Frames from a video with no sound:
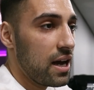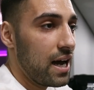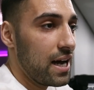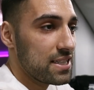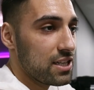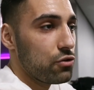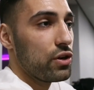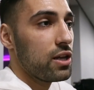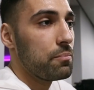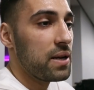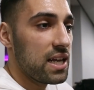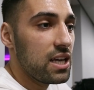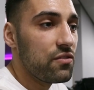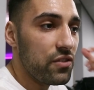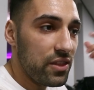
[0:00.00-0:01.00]
I didn't really
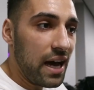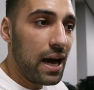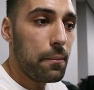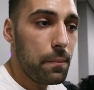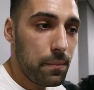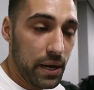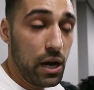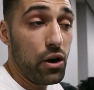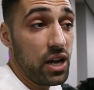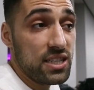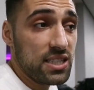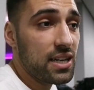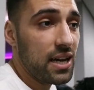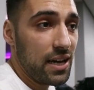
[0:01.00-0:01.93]
believe in that power. And I did.